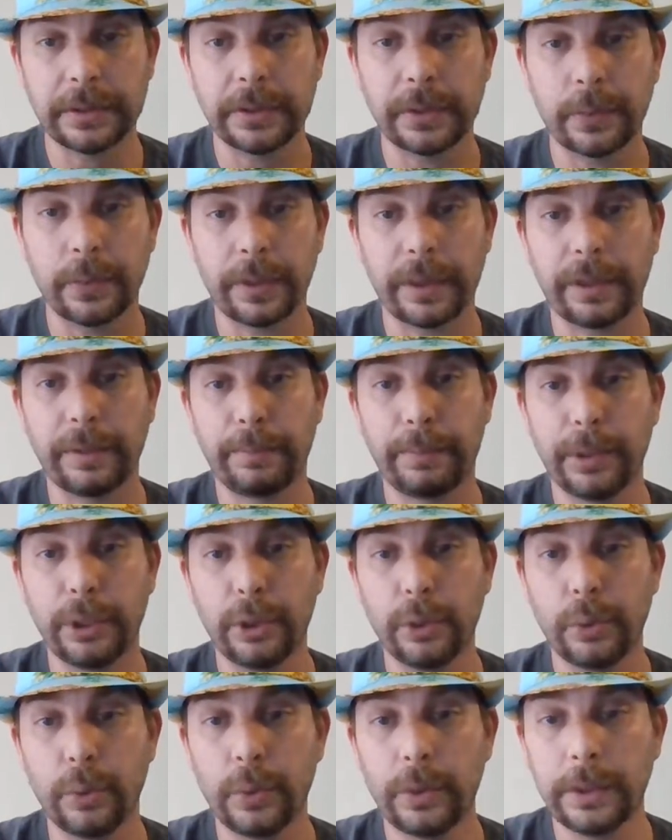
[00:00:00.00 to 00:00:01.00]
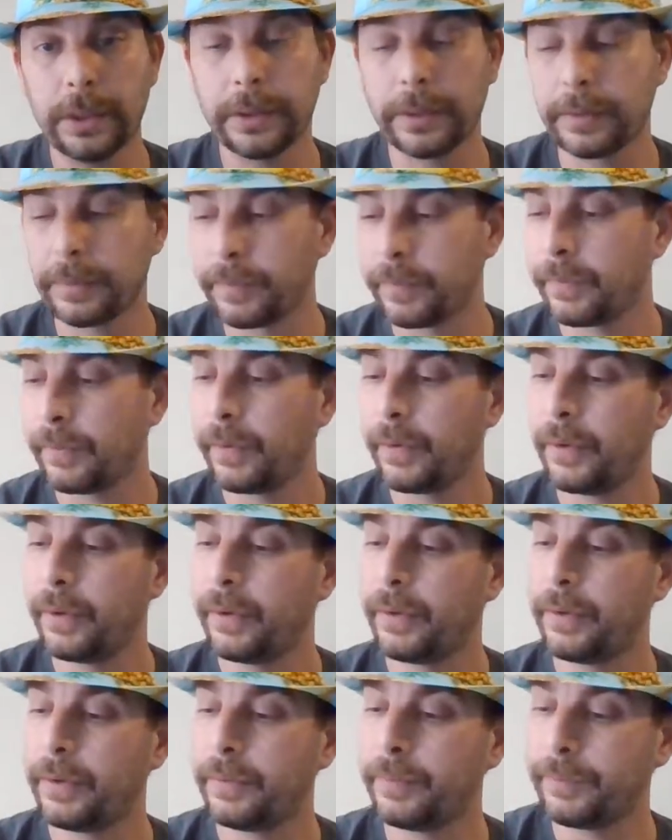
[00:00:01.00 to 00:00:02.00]
With the blue.
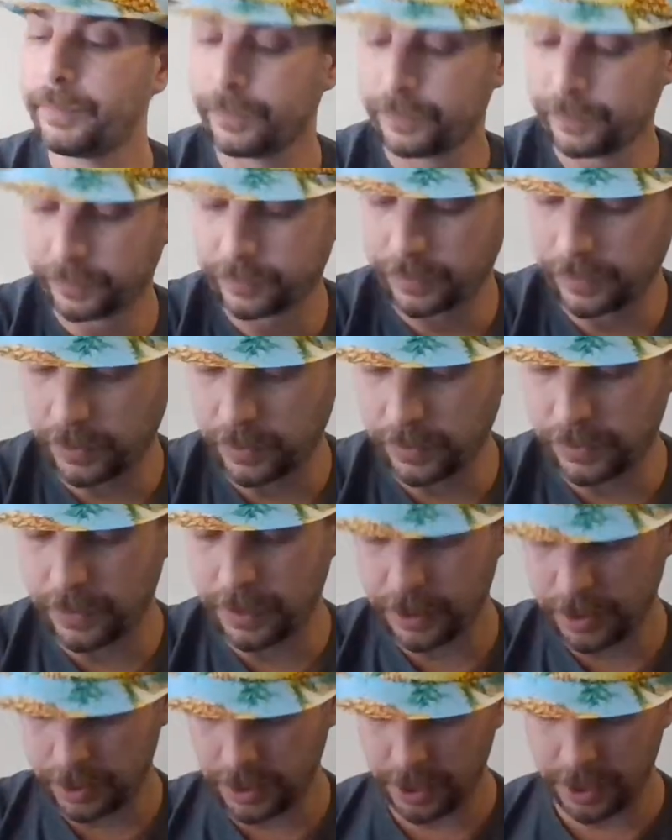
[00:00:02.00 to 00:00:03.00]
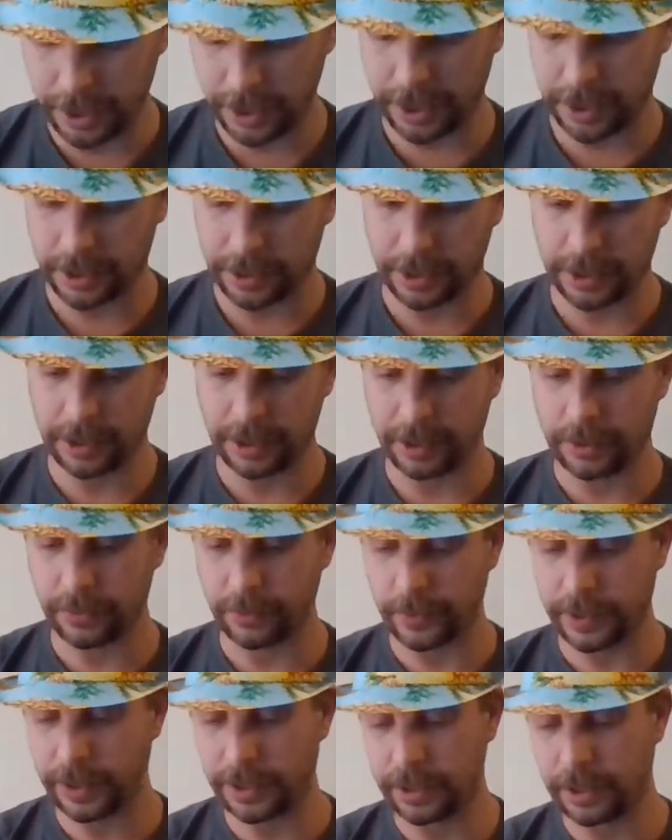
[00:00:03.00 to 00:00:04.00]
All right, and here
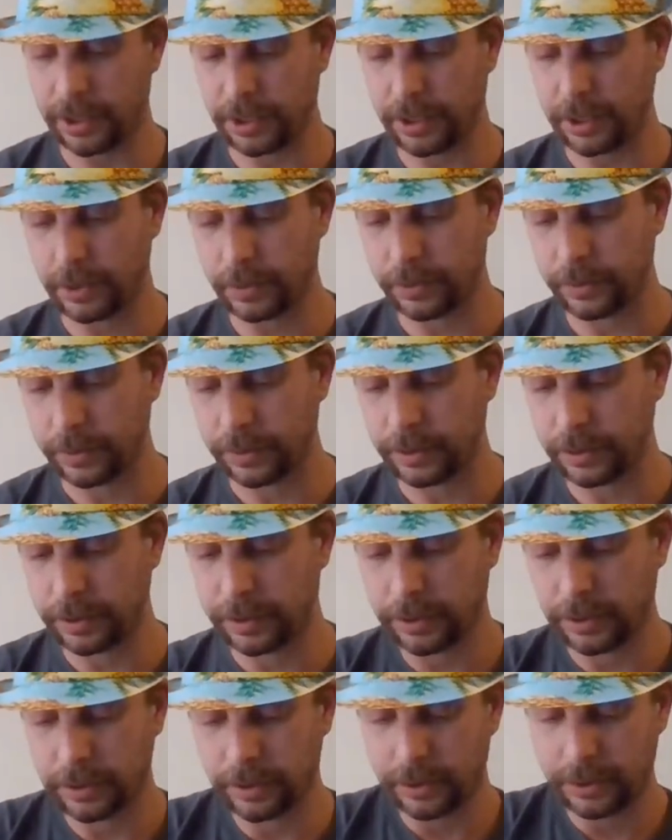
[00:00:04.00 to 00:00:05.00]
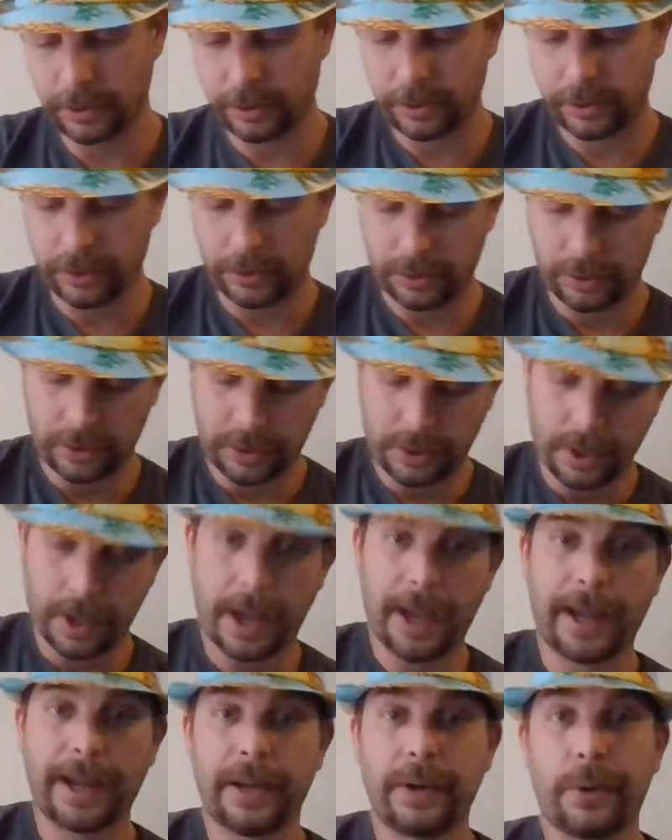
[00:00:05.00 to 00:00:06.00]
we go.
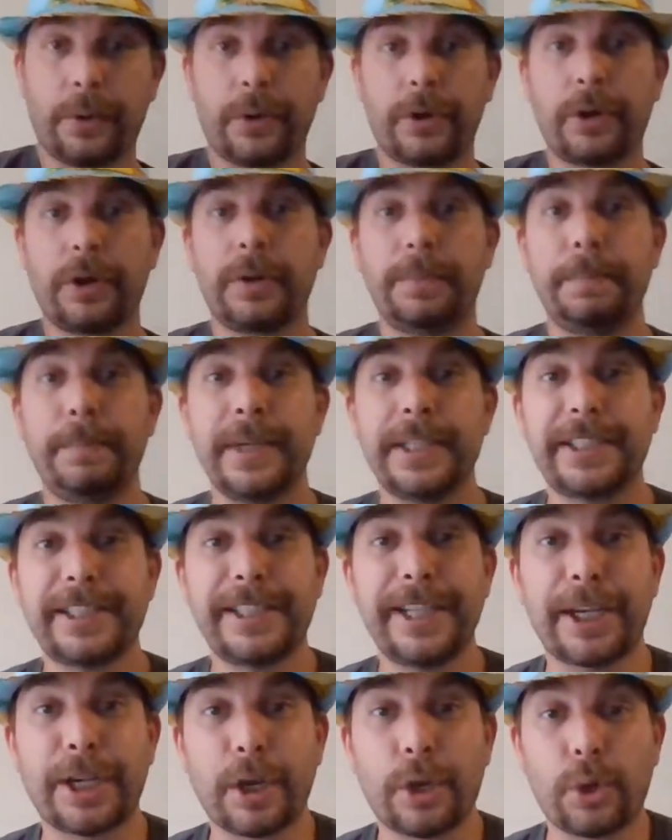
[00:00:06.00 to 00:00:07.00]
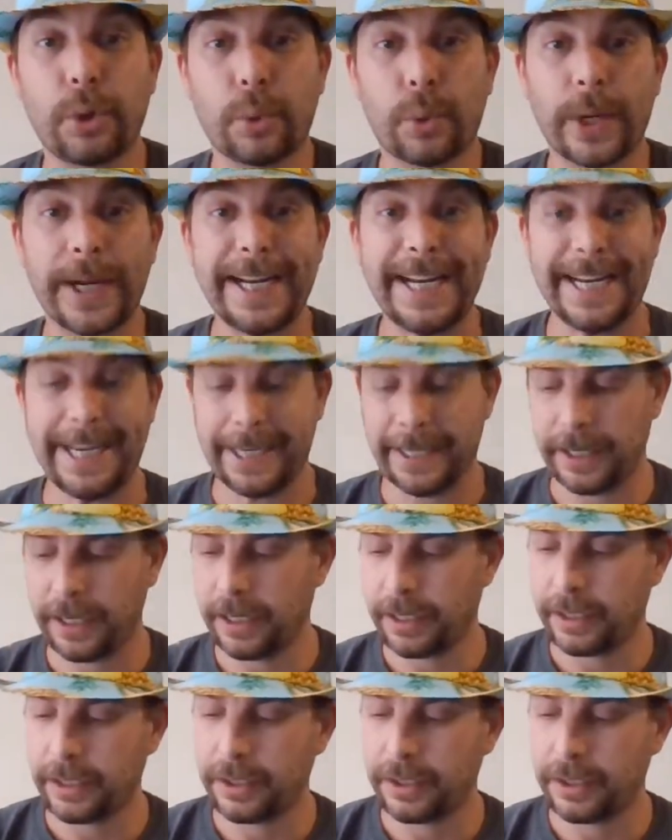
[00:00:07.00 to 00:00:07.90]
I ordered Mystic Green.